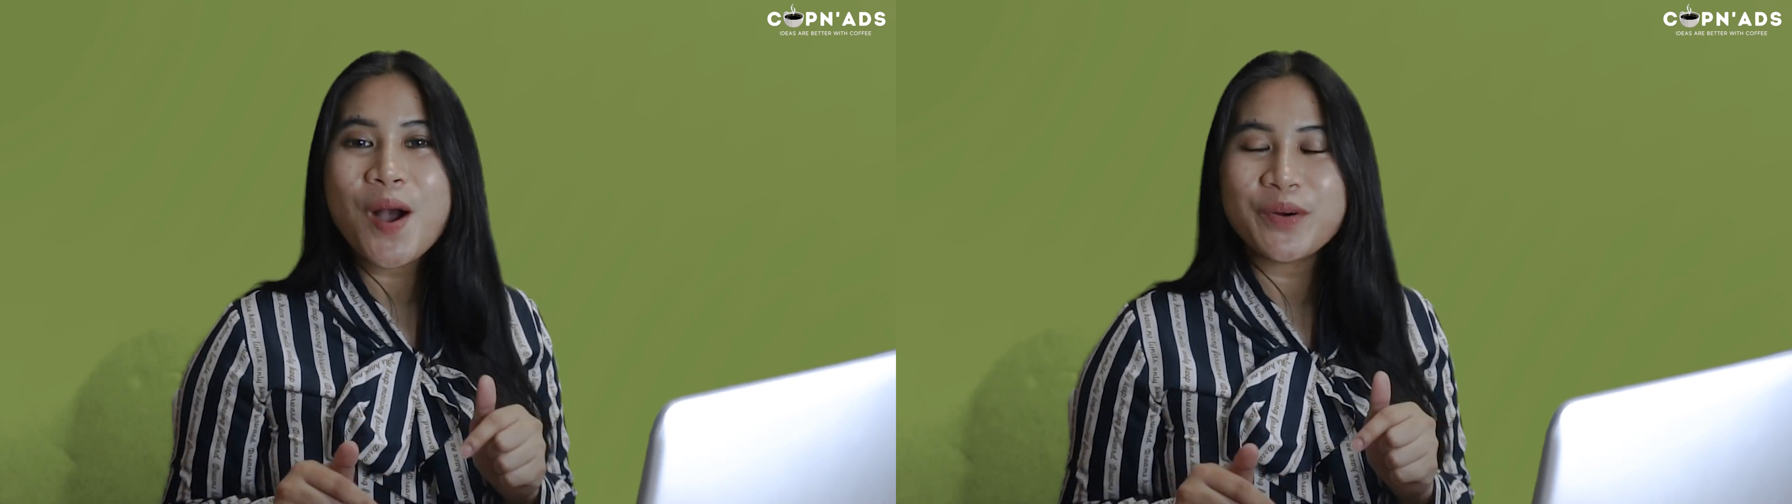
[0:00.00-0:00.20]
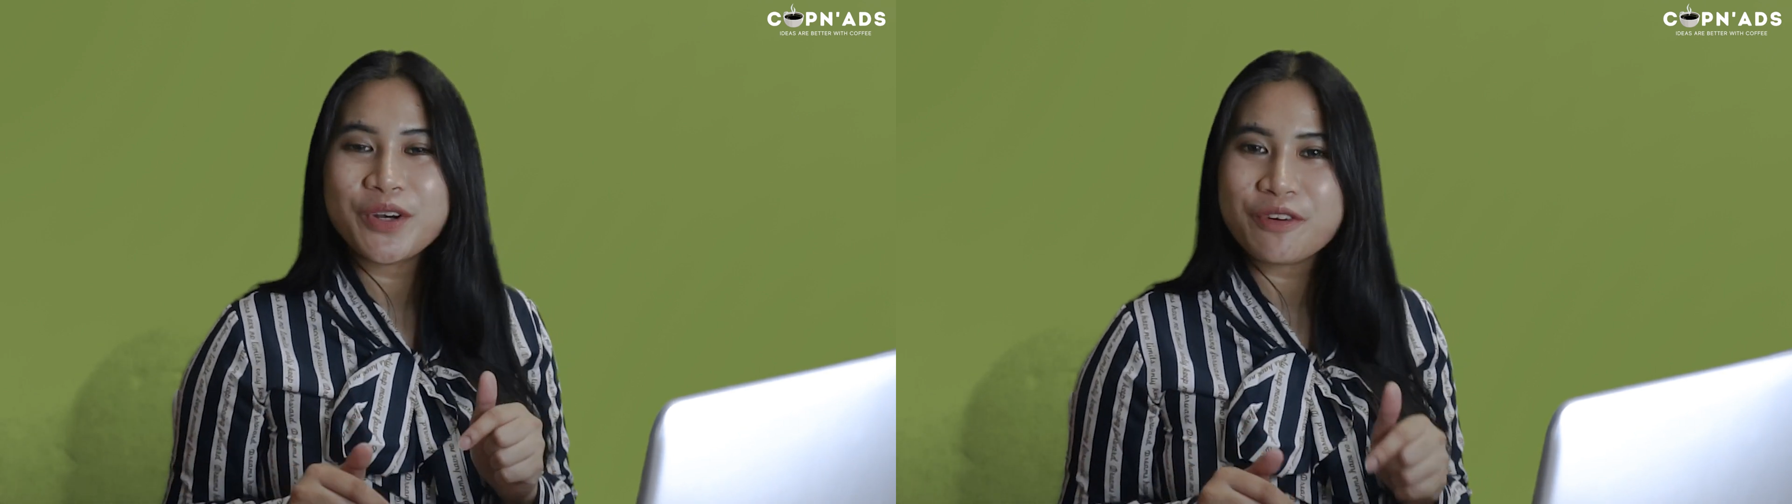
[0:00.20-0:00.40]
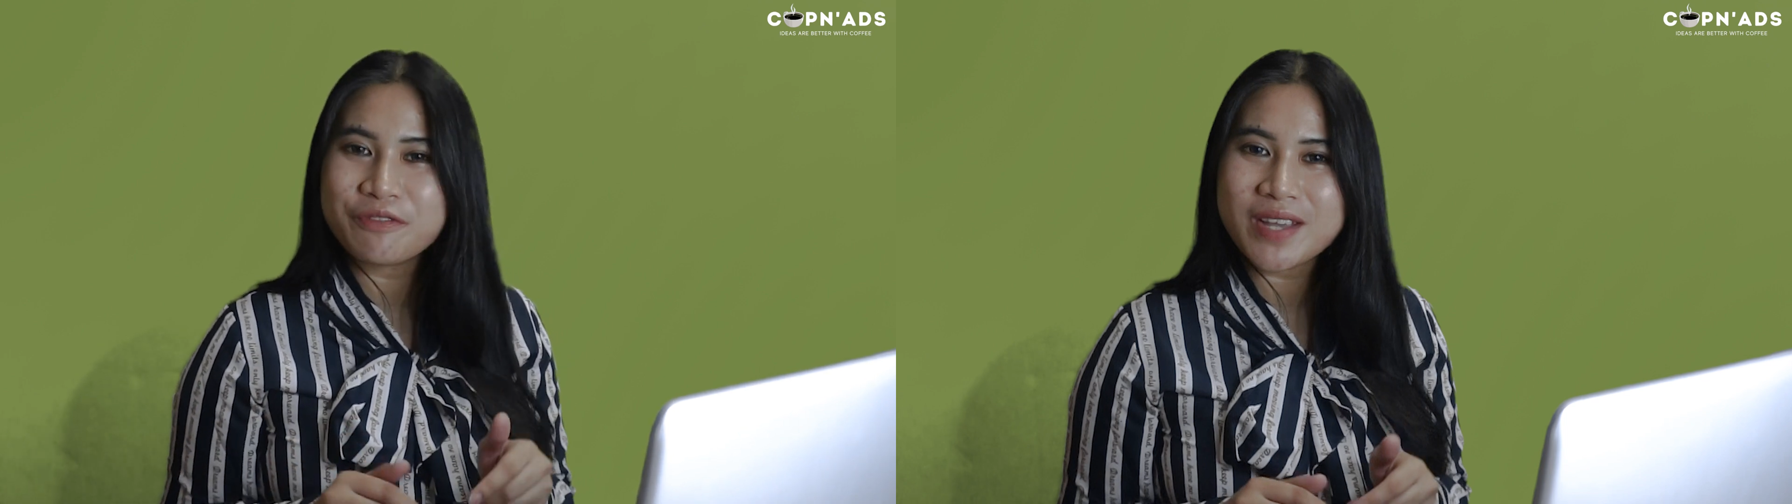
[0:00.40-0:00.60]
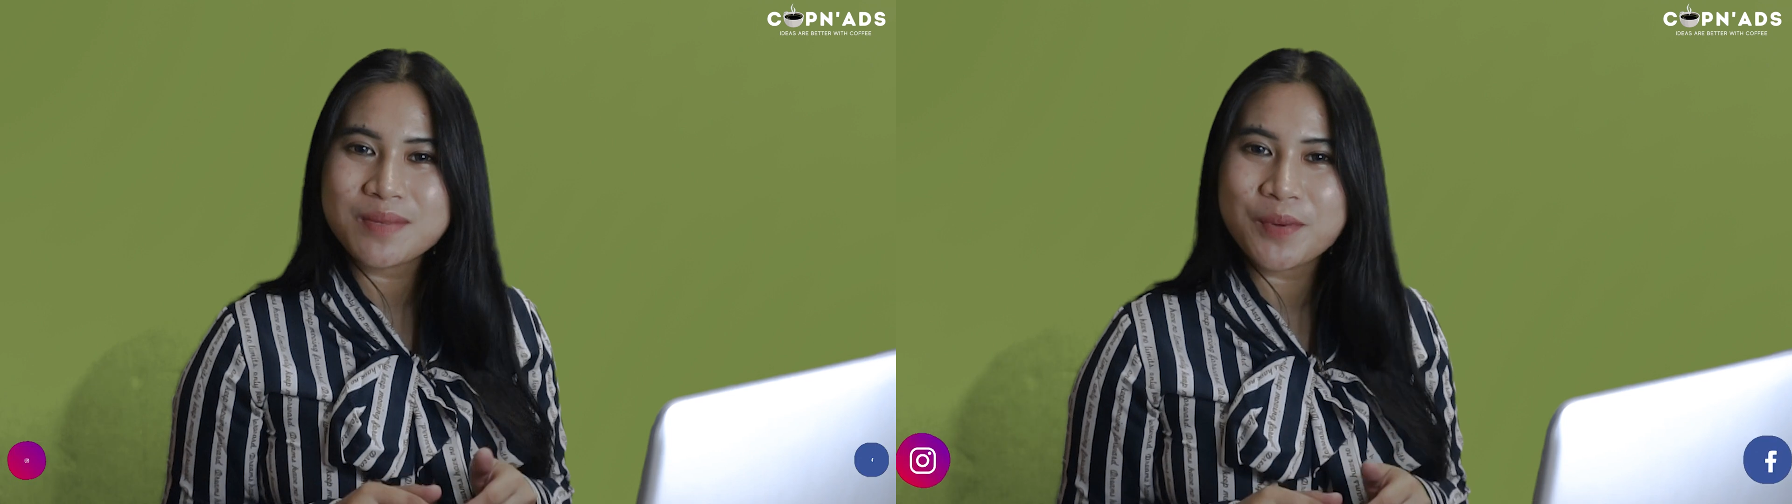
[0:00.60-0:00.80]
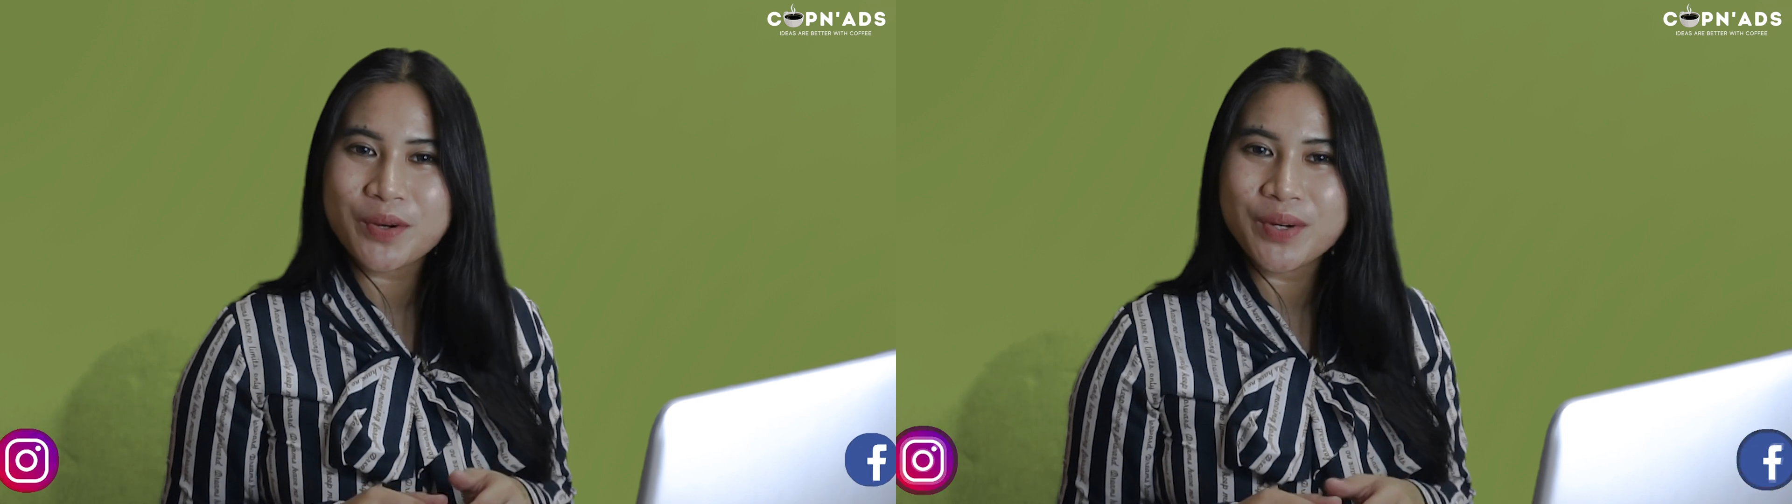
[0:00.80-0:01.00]
or in our
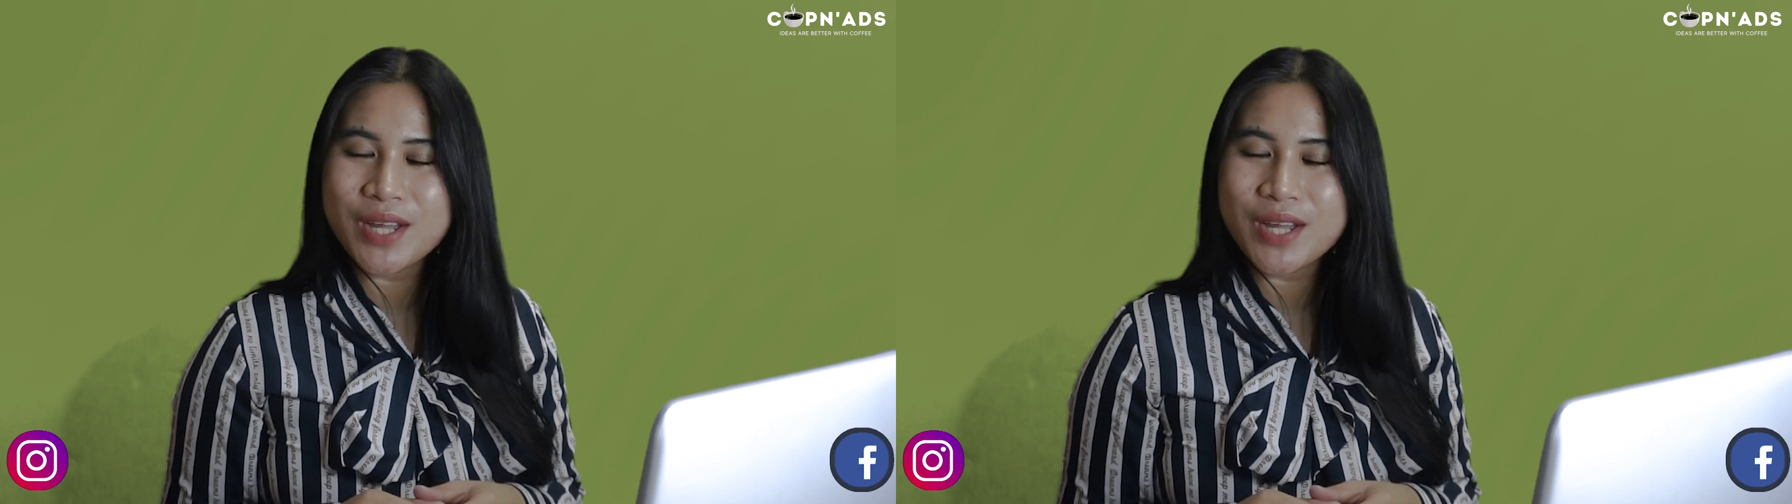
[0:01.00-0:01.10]
Facebook or